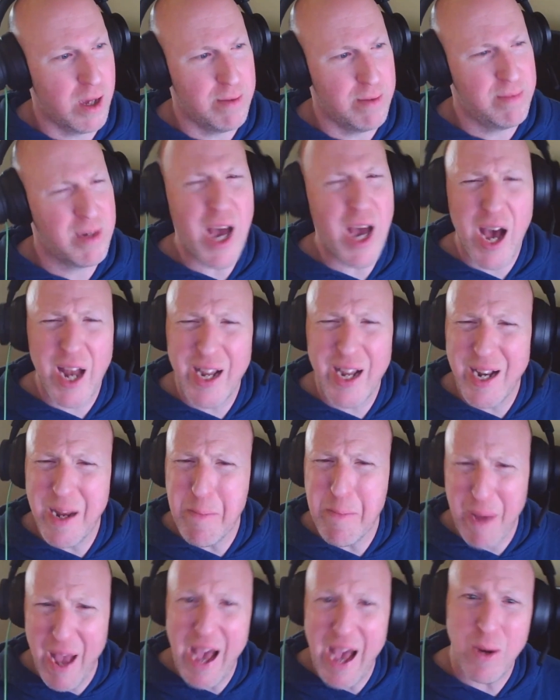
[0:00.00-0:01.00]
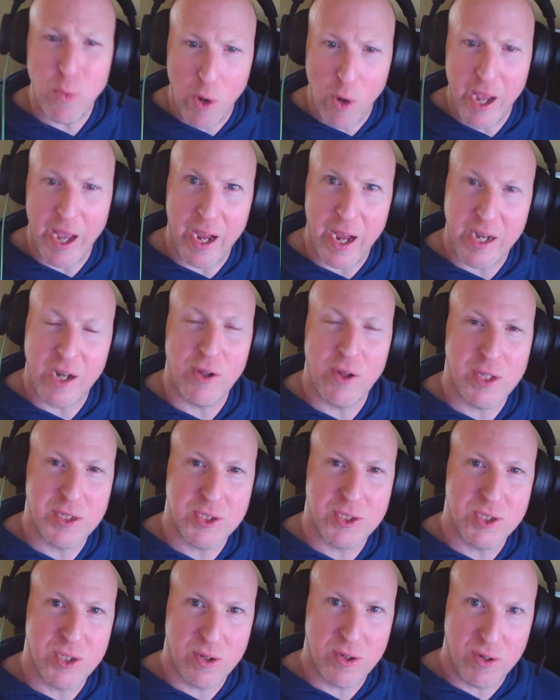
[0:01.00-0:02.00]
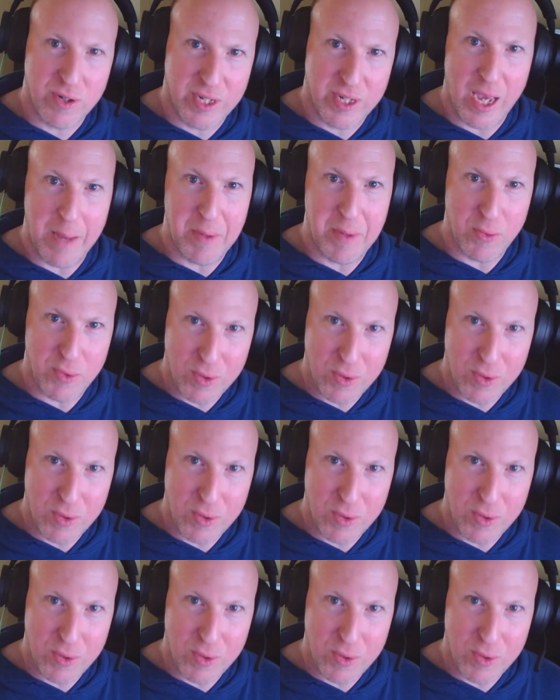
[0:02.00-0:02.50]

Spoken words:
Not in a bad way. I know this is gaming with